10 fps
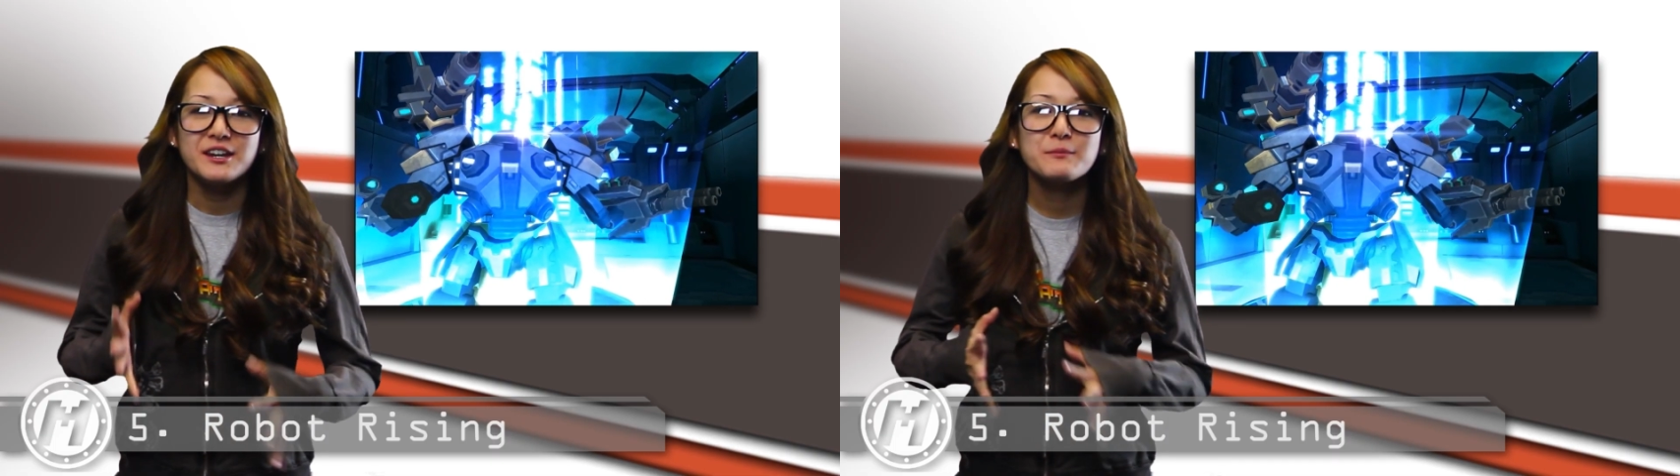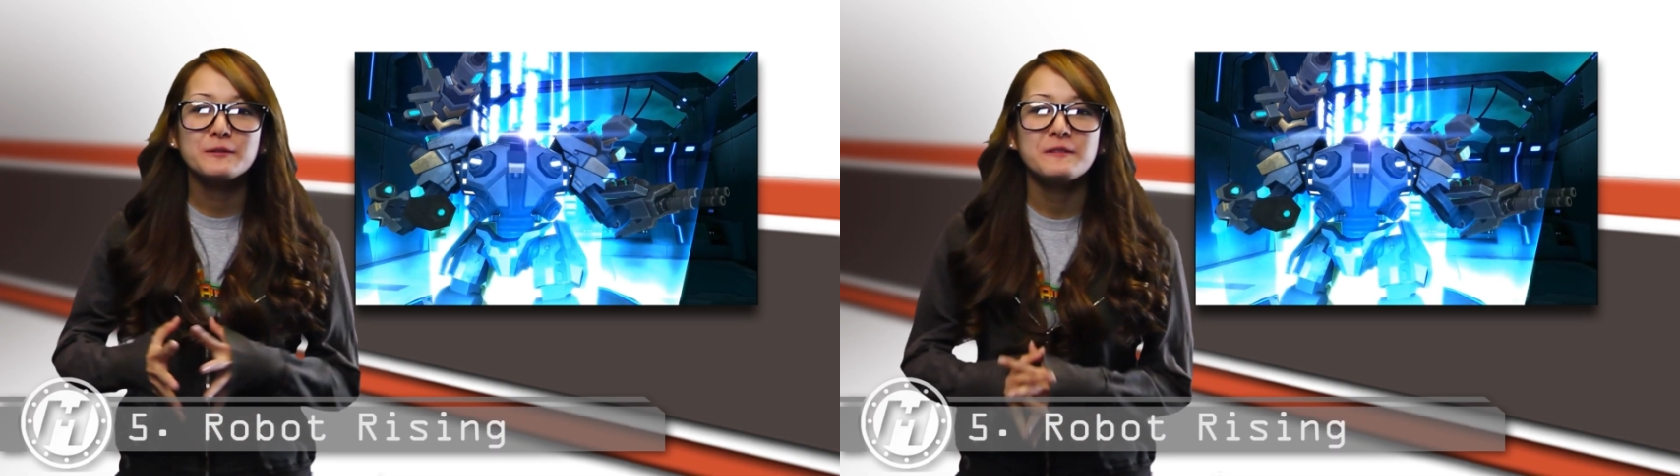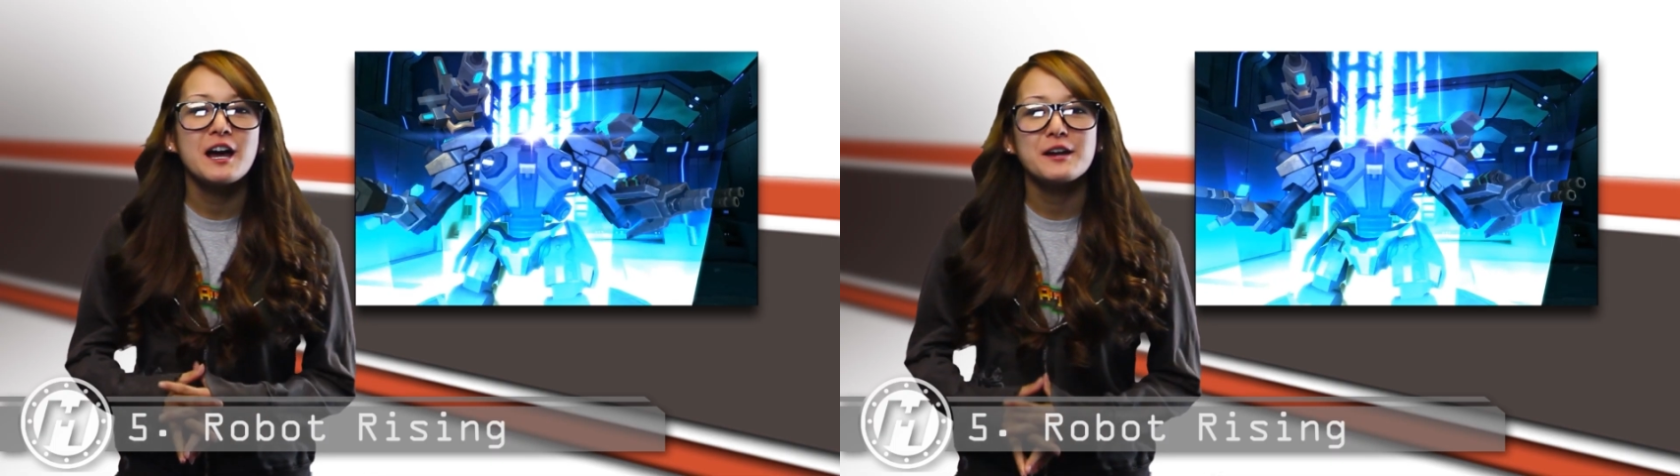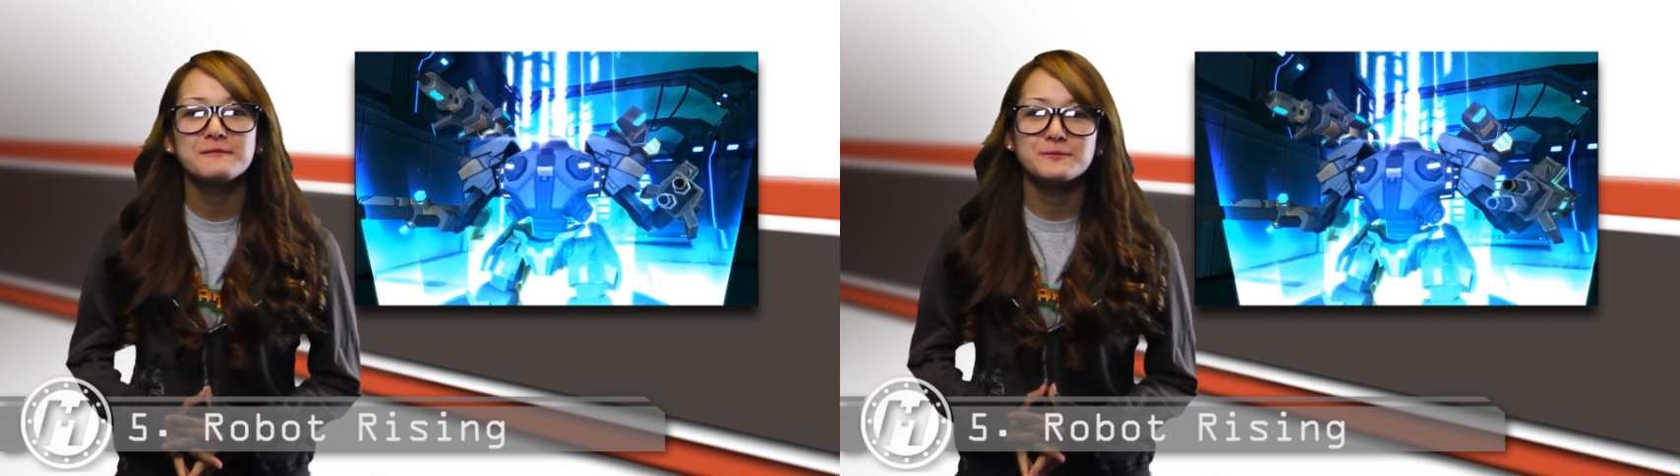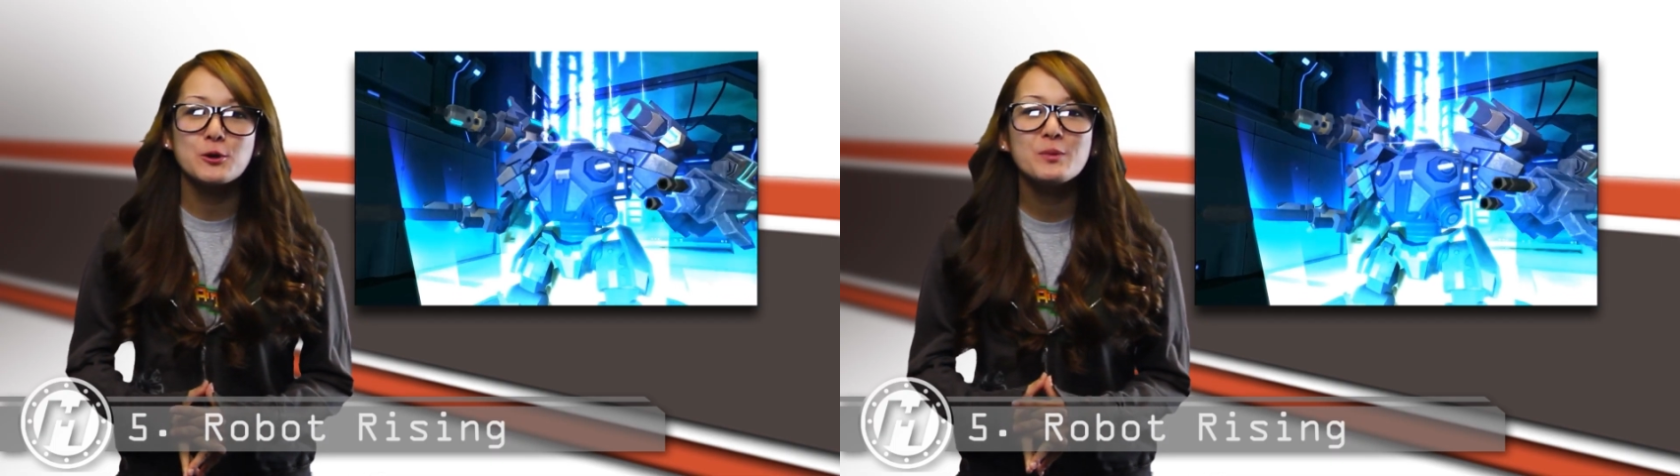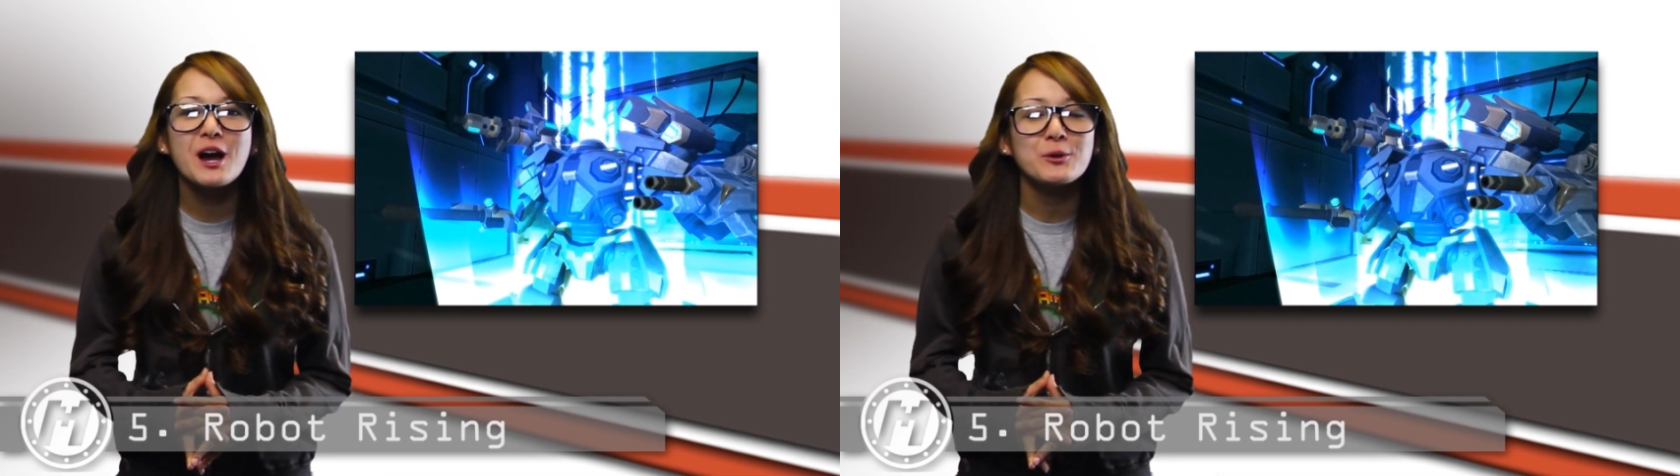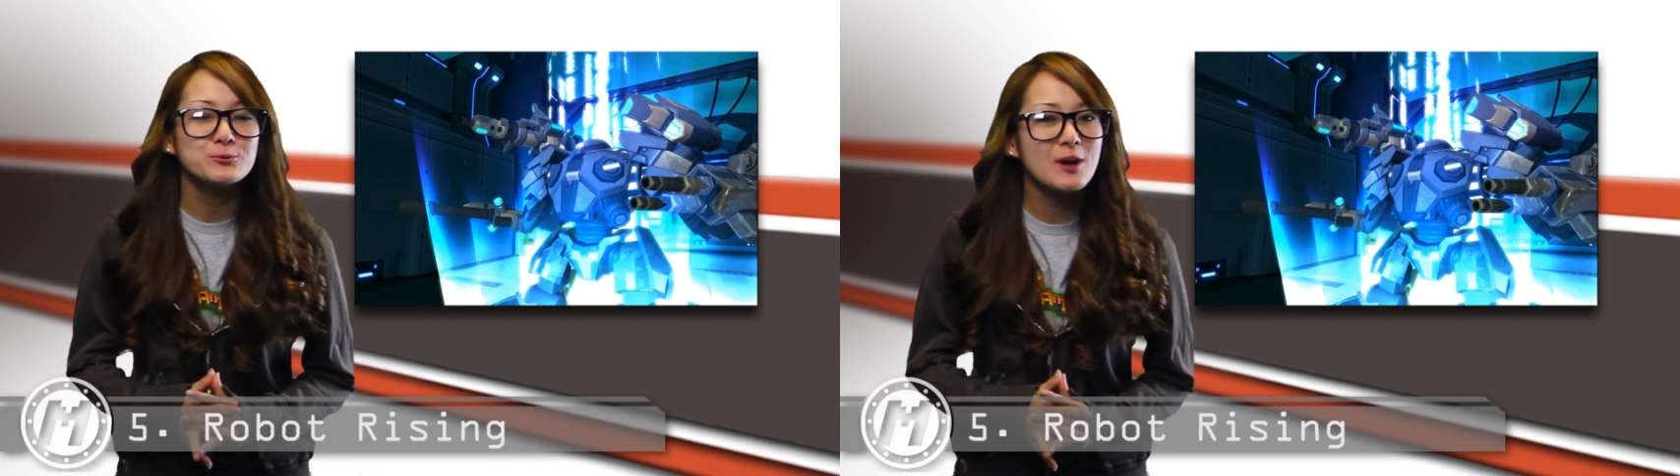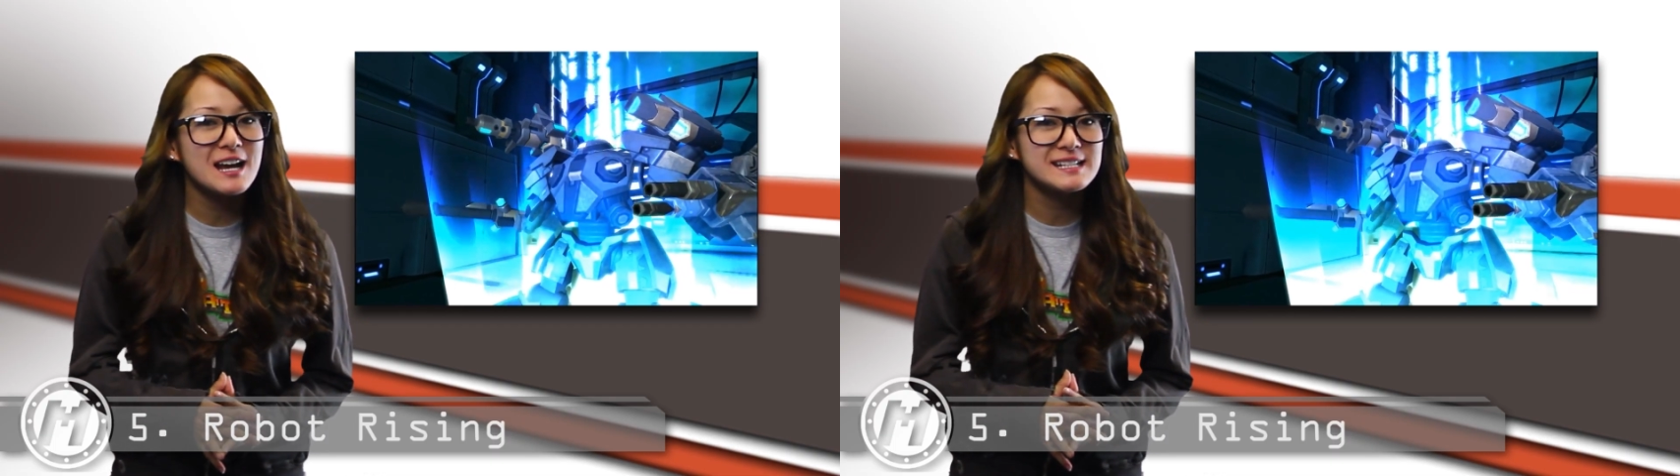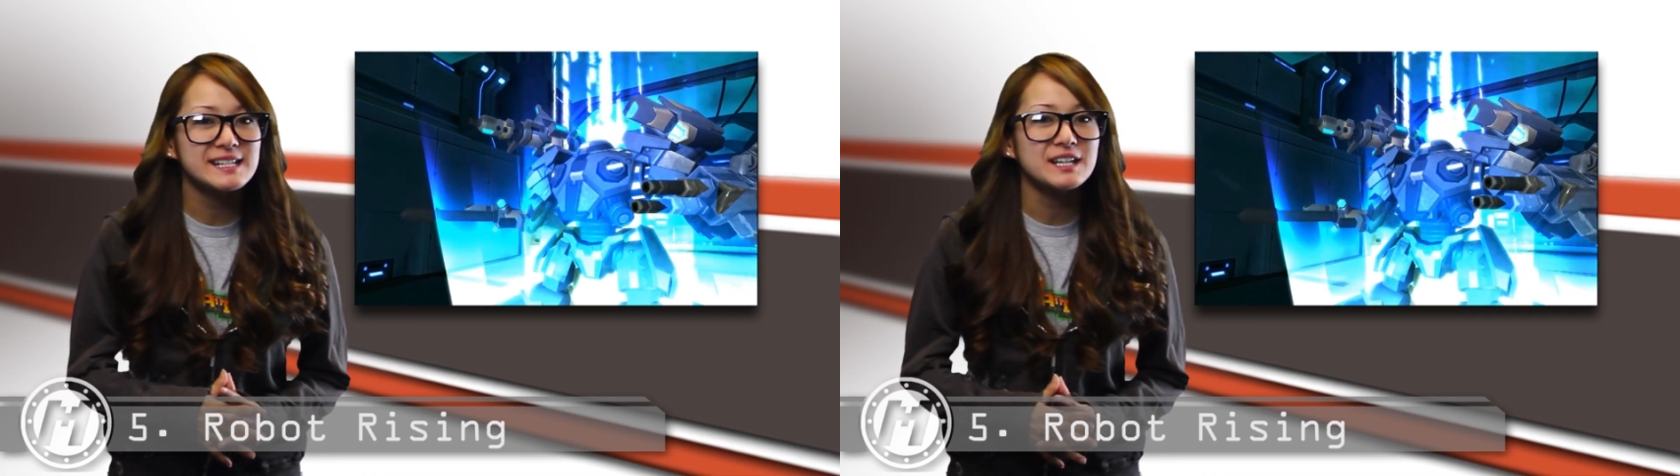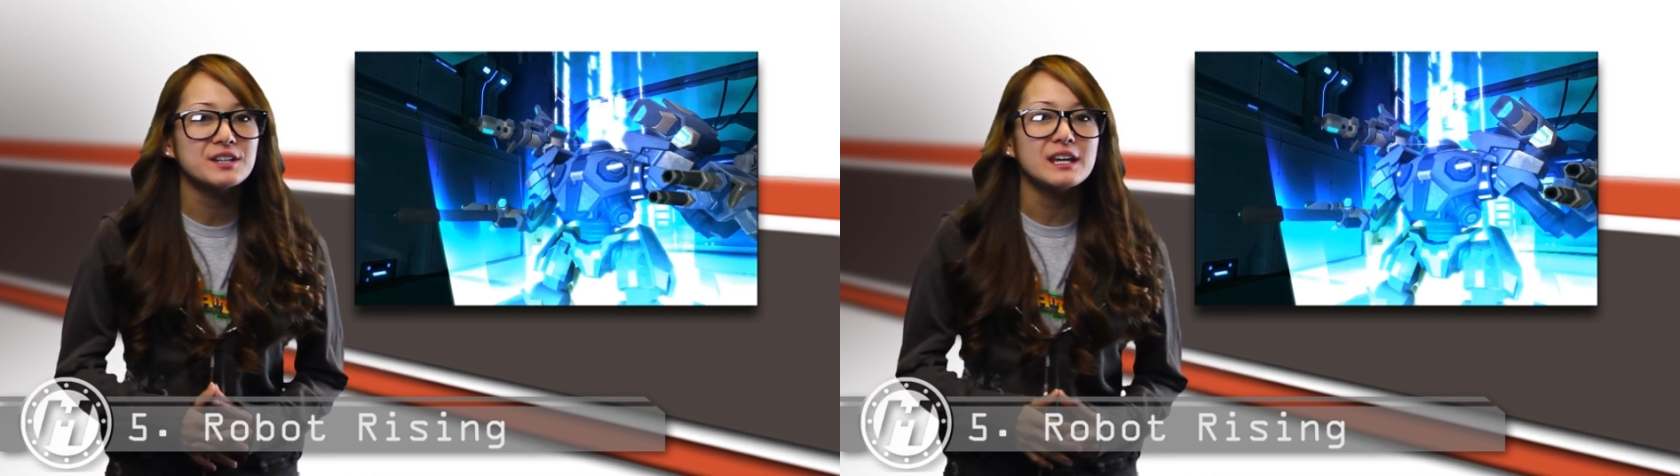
Number five, Robot Rising.